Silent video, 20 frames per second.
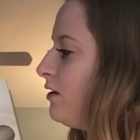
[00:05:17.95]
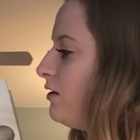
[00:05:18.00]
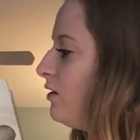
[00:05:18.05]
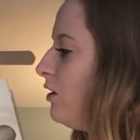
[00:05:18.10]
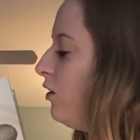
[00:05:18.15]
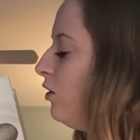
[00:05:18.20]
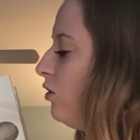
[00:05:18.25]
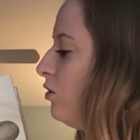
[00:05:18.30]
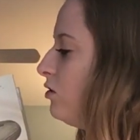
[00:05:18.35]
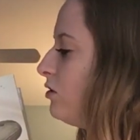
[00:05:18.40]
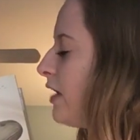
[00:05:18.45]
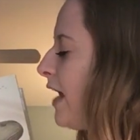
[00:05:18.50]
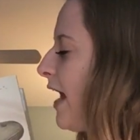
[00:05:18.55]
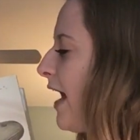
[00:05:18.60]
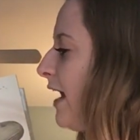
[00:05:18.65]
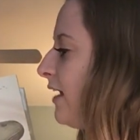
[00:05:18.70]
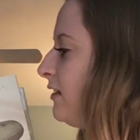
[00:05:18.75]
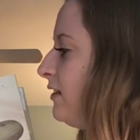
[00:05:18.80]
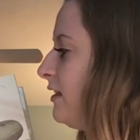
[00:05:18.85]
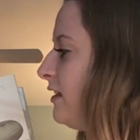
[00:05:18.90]
the old
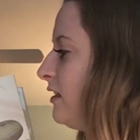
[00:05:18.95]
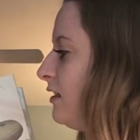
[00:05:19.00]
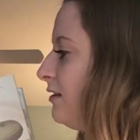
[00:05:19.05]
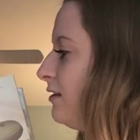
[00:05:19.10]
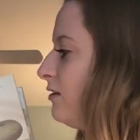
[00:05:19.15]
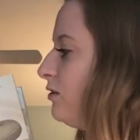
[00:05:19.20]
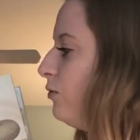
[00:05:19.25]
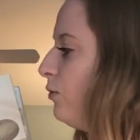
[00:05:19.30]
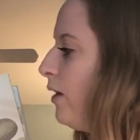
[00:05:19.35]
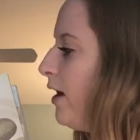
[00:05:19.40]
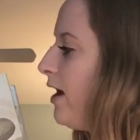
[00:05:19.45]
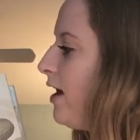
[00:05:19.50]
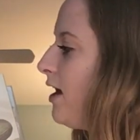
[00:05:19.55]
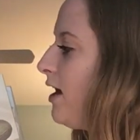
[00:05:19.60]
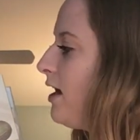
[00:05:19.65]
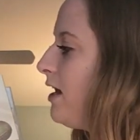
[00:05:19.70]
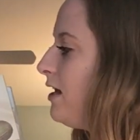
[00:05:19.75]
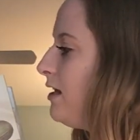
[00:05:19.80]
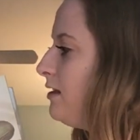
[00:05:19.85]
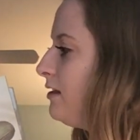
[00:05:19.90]
cactus
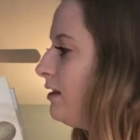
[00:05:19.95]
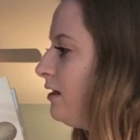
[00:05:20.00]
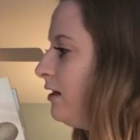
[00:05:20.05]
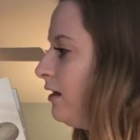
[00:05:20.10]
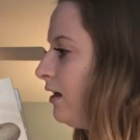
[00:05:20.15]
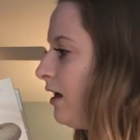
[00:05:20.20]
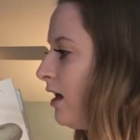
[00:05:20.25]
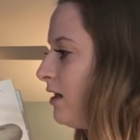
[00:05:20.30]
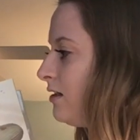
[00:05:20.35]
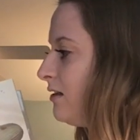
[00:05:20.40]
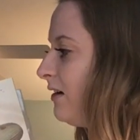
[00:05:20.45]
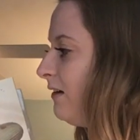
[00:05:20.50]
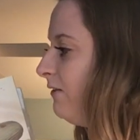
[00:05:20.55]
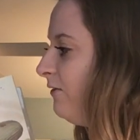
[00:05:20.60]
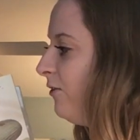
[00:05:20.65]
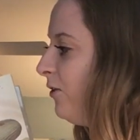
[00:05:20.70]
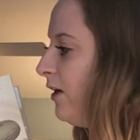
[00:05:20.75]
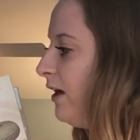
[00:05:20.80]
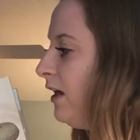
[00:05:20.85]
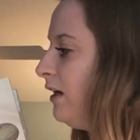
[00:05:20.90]
sways in a gust of
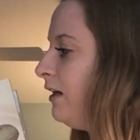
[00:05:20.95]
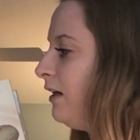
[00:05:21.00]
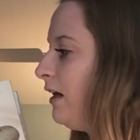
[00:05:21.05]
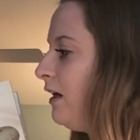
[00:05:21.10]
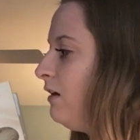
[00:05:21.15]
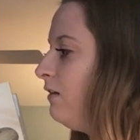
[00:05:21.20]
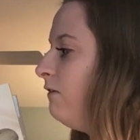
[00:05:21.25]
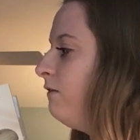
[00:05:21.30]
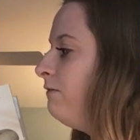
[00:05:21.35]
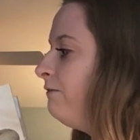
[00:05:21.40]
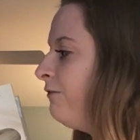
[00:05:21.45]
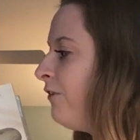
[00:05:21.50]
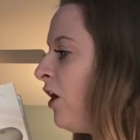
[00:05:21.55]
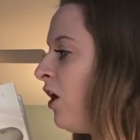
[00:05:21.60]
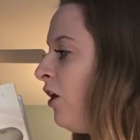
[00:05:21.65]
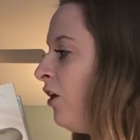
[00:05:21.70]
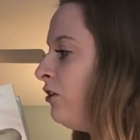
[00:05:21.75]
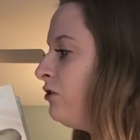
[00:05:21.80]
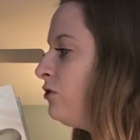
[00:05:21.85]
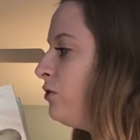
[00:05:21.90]
wind and
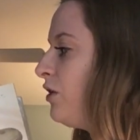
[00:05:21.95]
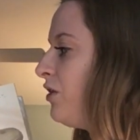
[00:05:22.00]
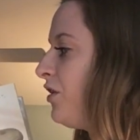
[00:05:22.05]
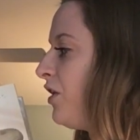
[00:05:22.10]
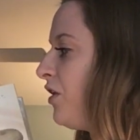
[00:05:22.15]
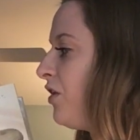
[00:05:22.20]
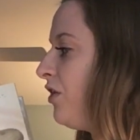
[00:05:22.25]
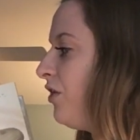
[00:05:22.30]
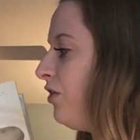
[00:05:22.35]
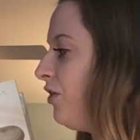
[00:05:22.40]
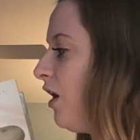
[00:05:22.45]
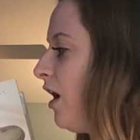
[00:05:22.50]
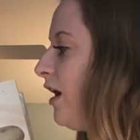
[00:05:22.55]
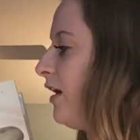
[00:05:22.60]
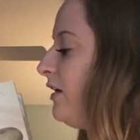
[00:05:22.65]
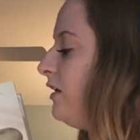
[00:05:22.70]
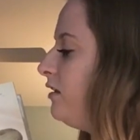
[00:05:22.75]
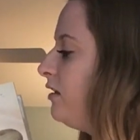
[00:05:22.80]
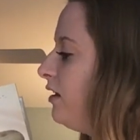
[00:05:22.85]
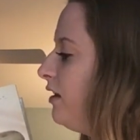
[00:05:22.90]
falls with a thud
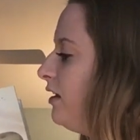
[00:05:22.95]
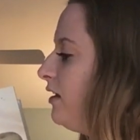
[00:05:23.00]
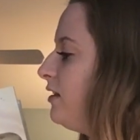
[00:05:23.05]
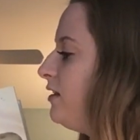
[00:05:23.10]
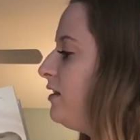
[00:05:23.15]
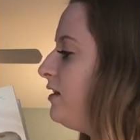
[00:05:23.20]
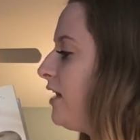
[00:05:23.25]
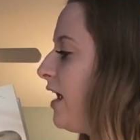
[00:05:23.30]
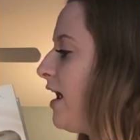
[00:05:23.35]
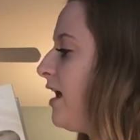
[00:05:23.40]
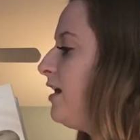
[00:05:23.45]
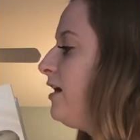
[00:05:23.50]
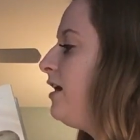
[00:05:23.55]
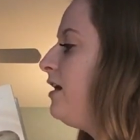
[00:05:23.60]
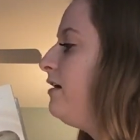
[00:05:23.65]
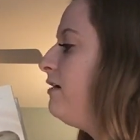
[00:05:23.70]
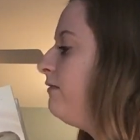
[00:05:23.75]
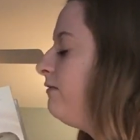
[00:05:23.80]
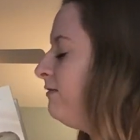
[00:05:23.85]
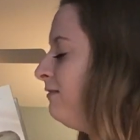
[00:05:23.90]
to the
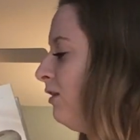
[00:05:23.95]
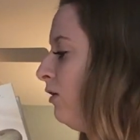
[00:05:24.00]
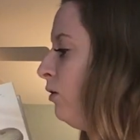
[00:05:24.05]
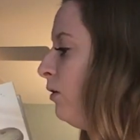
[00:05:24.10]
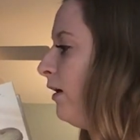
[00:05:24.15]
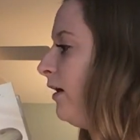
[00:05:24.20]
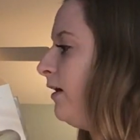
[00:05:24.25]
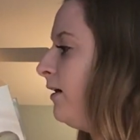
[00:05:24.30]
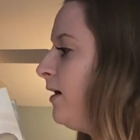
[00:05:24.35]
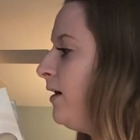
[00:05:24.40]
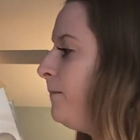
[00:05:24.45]
sandy floor.